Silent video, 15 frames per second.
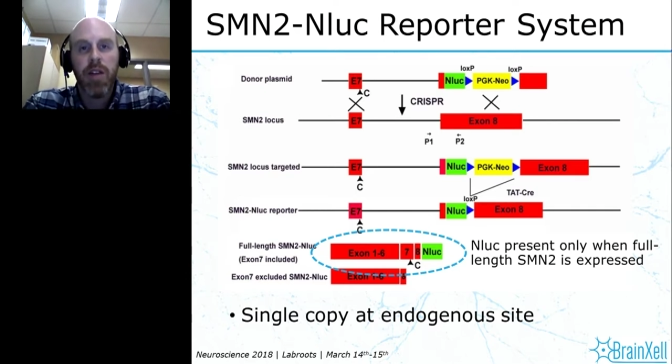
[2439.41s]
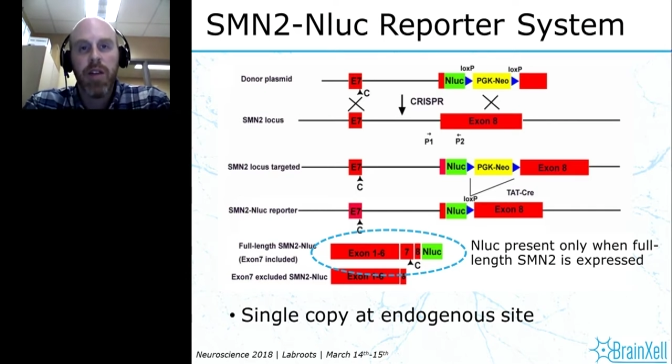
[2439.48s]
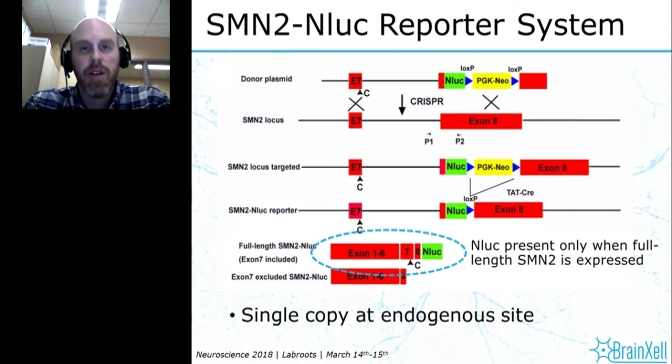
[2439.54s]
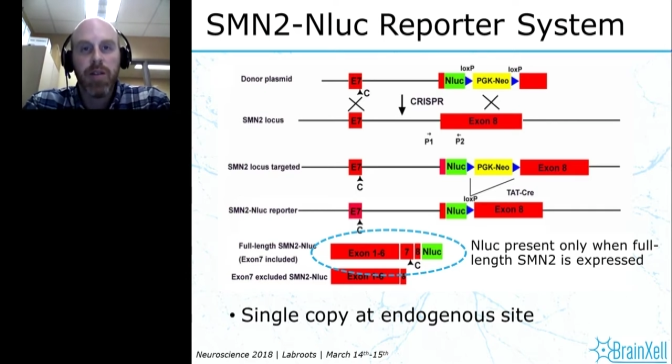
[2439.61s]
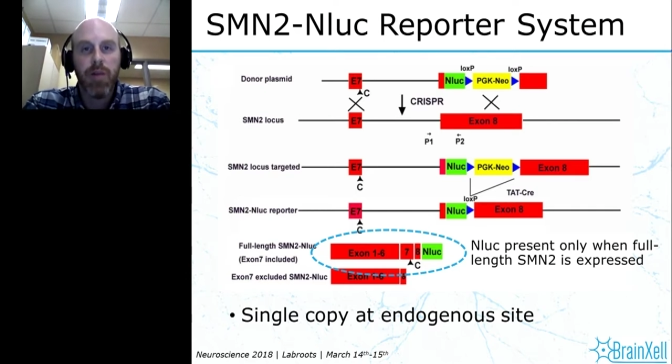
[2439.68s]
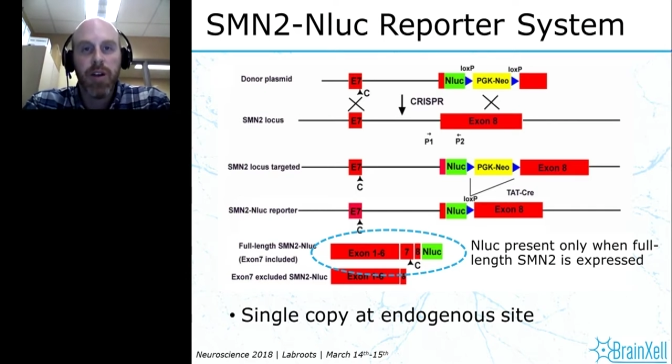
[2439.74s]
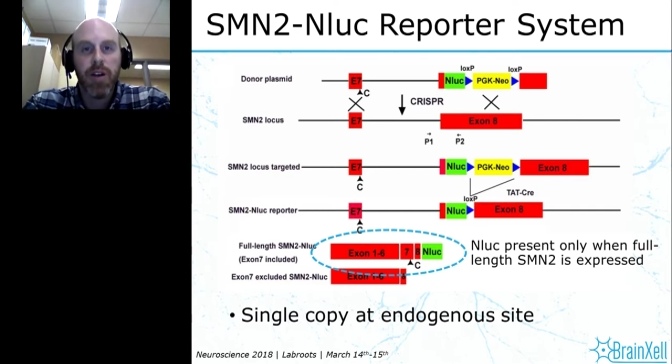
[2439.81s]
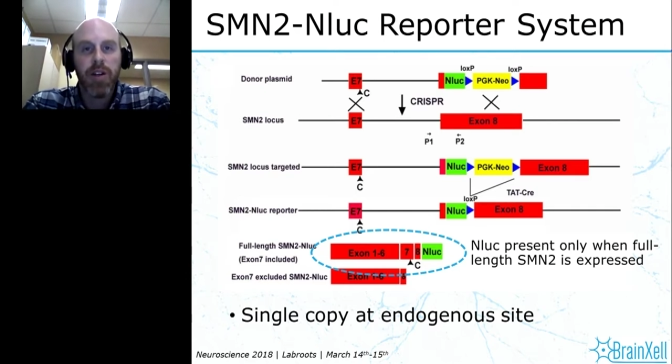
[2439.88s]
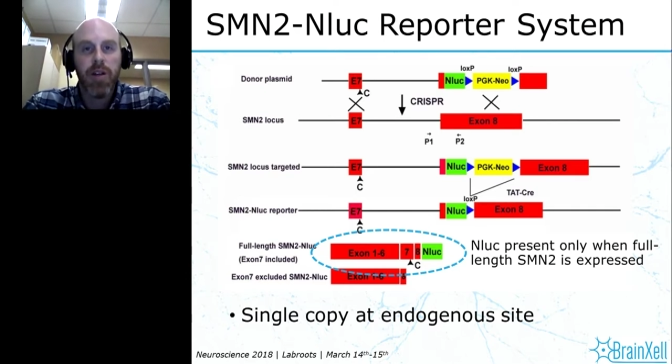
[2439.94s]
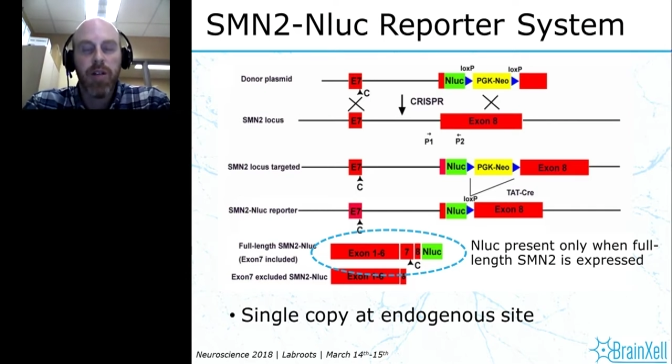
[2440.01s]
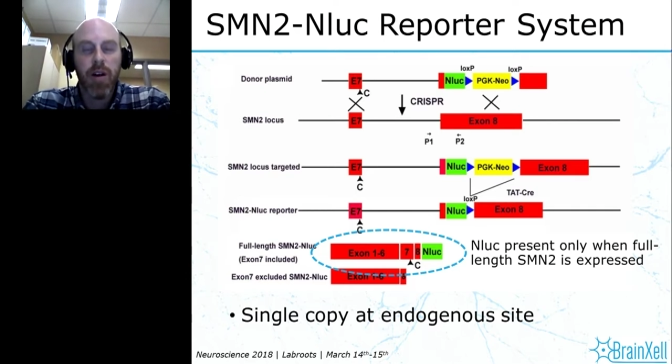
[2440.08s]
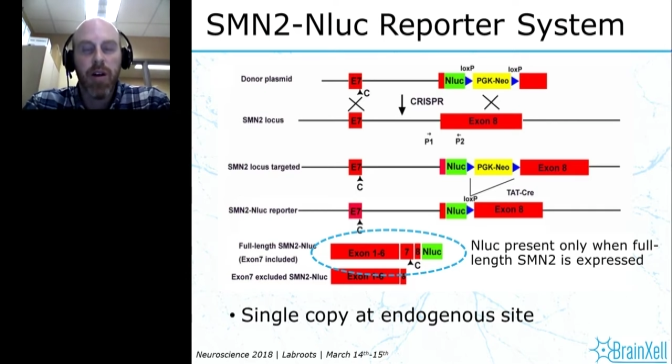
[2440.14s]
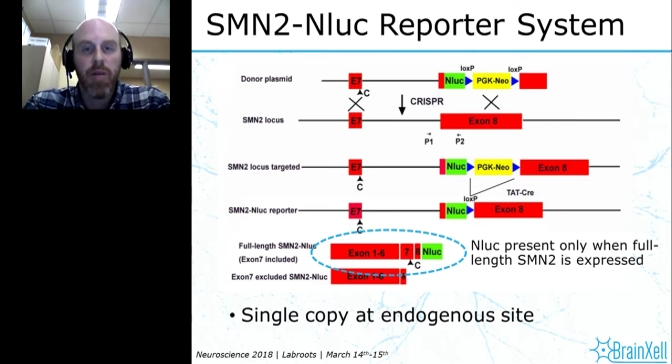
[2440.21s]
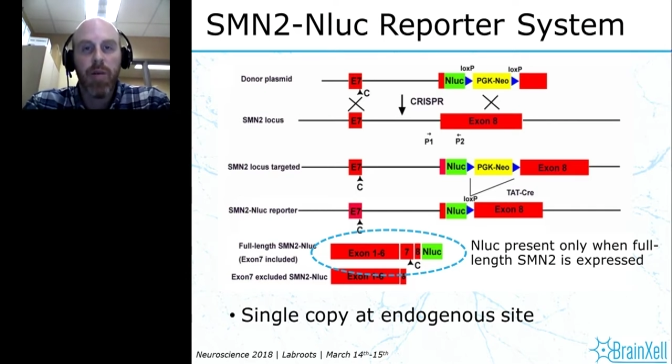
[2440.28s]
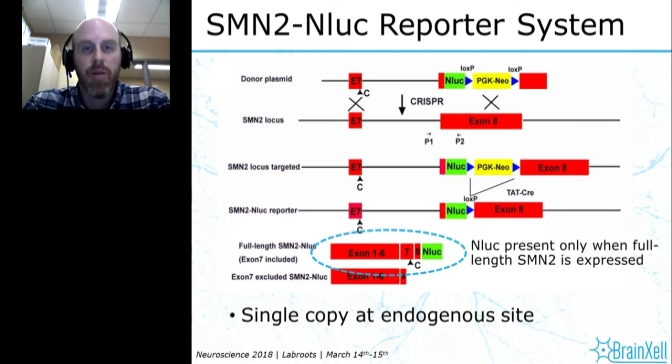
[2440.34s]
the expression of
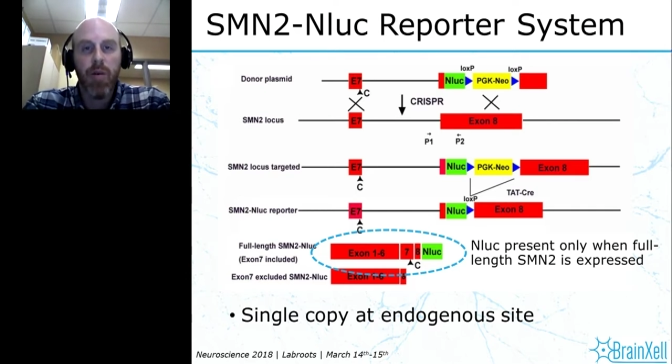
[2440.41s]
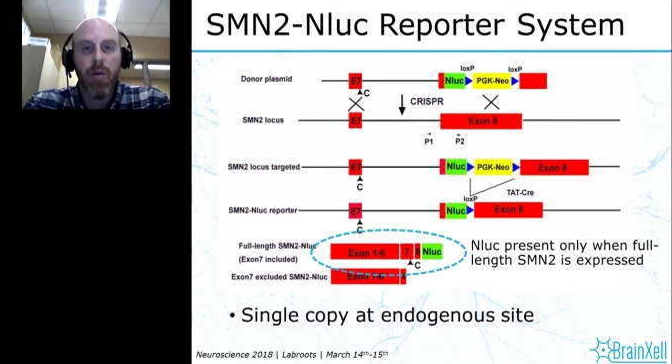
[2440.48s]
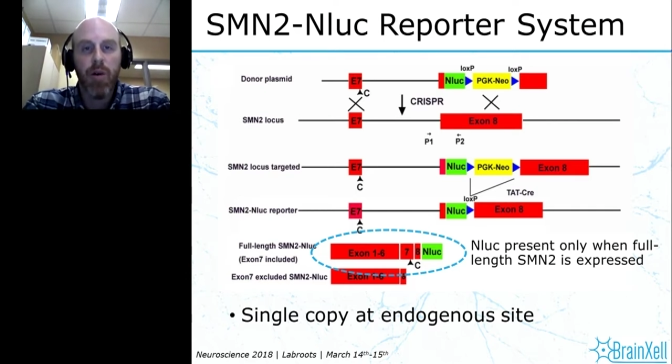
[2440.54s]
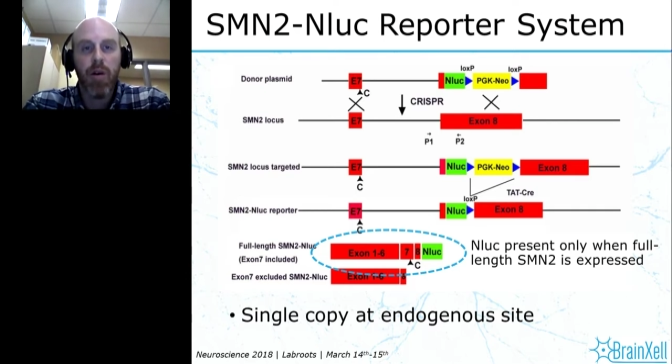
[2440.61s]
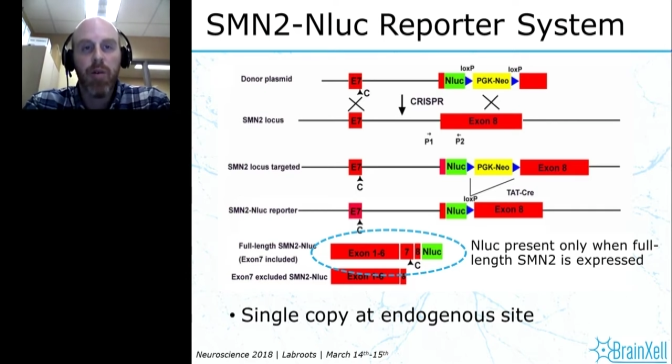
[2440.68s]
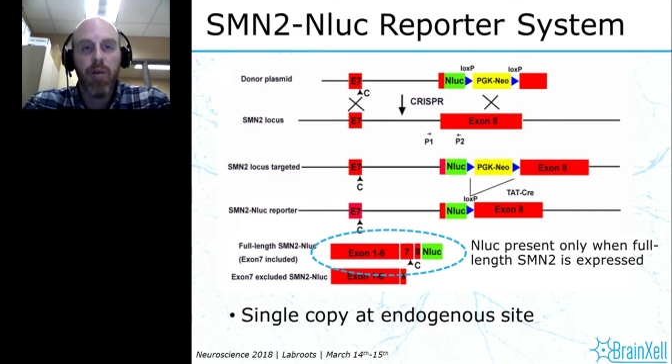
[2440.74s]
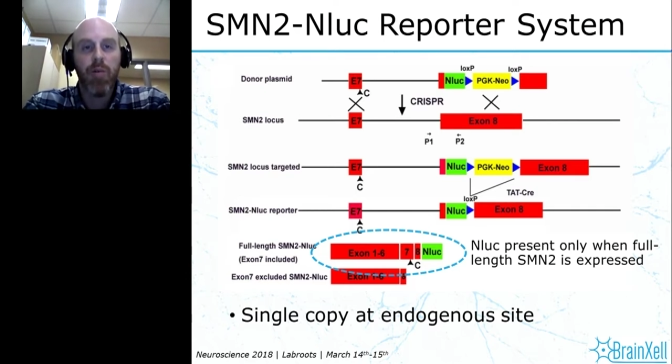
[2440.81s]
our reporter,